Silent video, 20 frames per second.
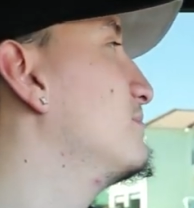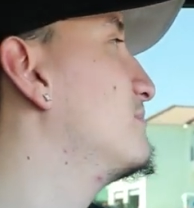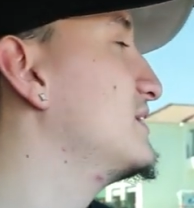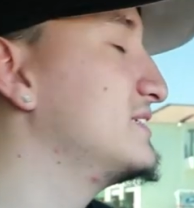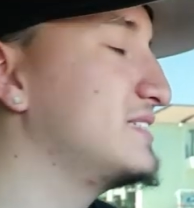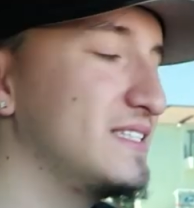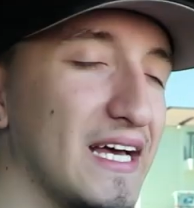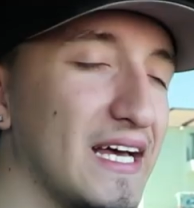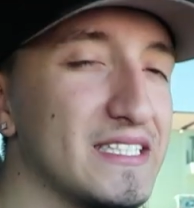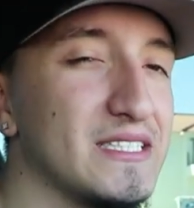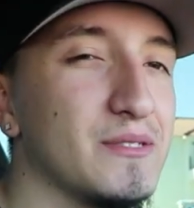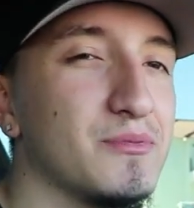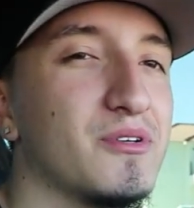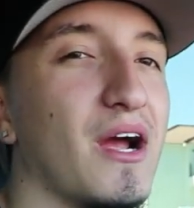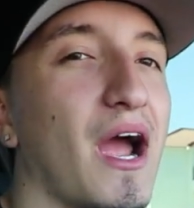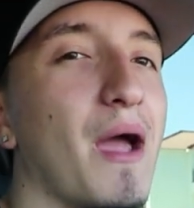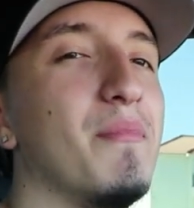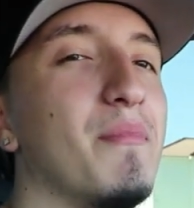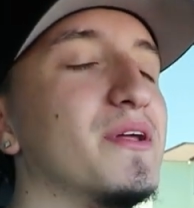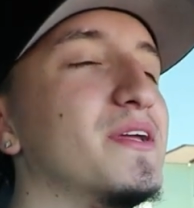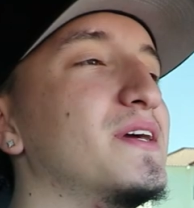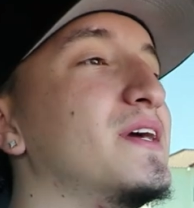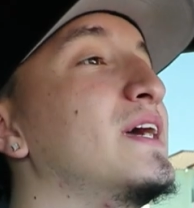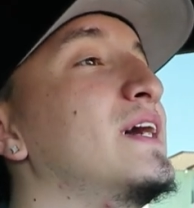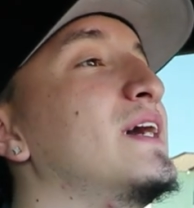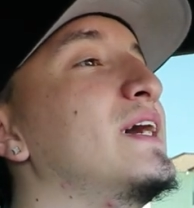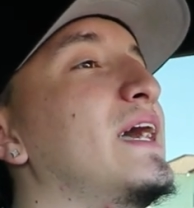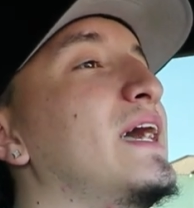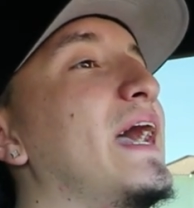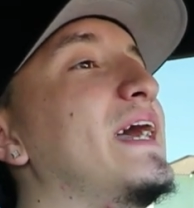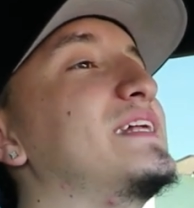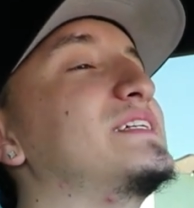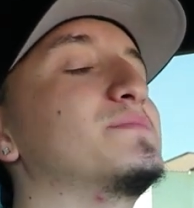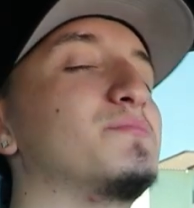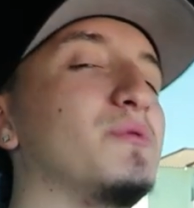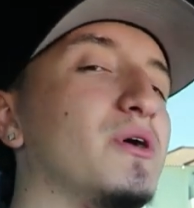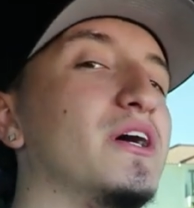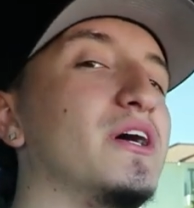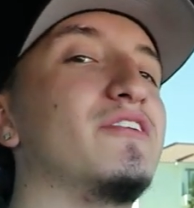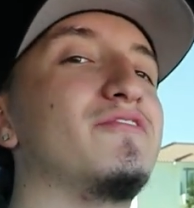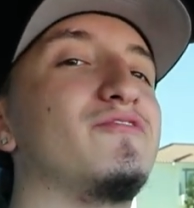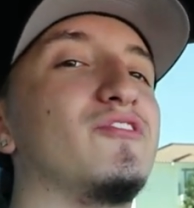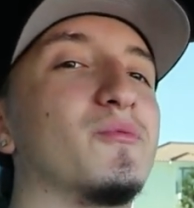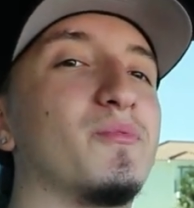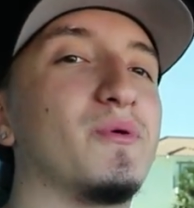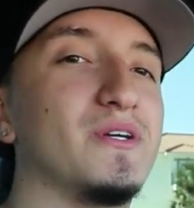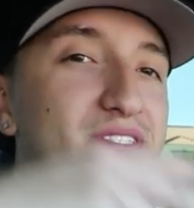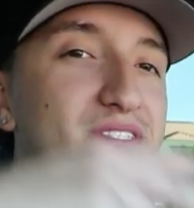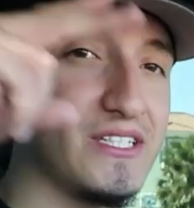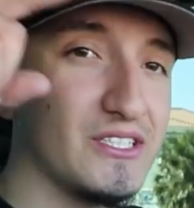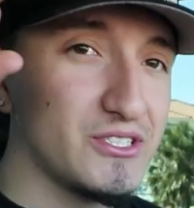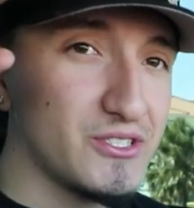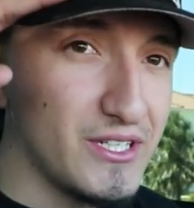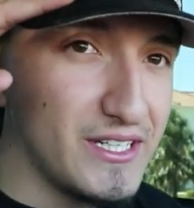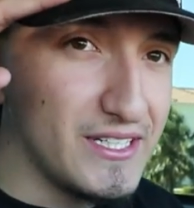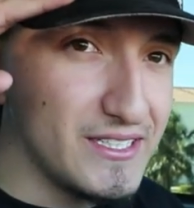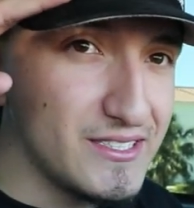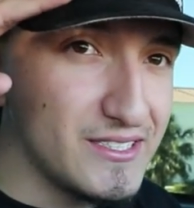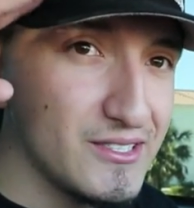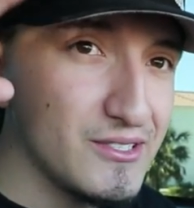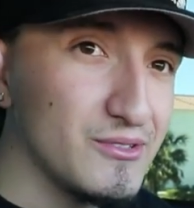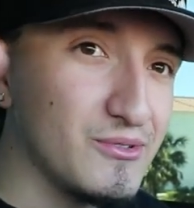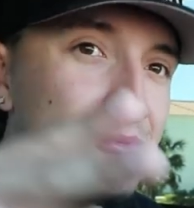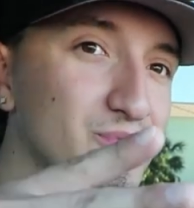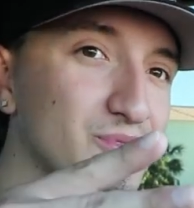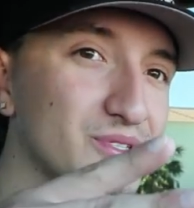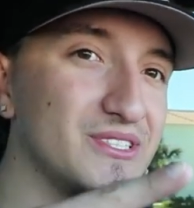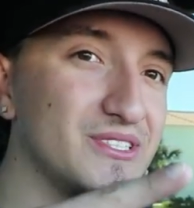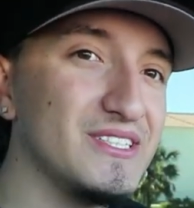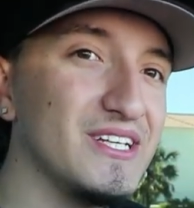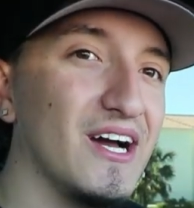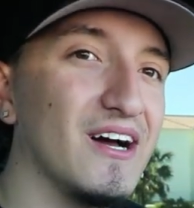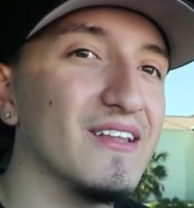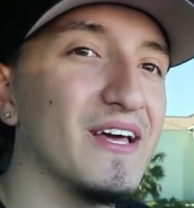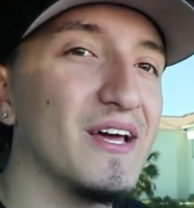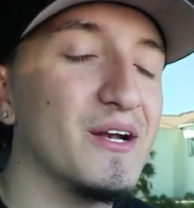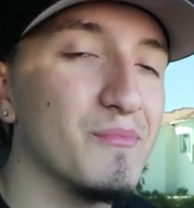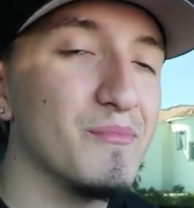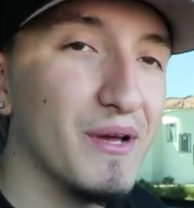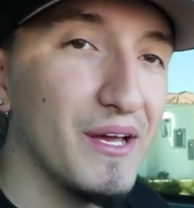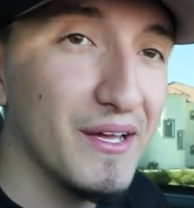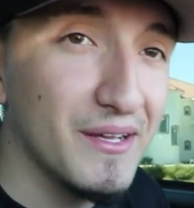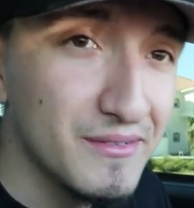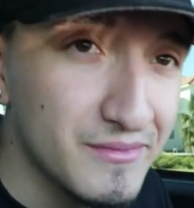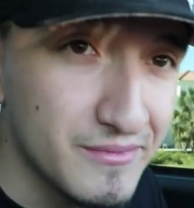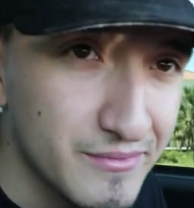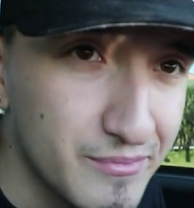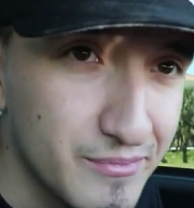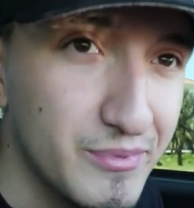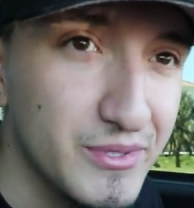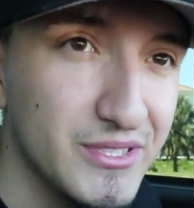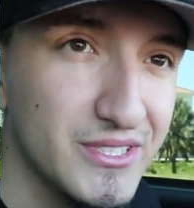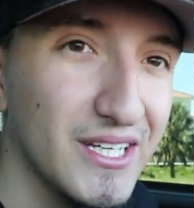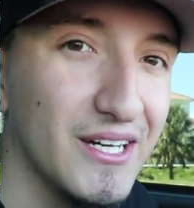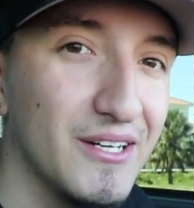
Please hit that subscribe button. It's your boy four point six Chris. We'll see y'all later, man. Peace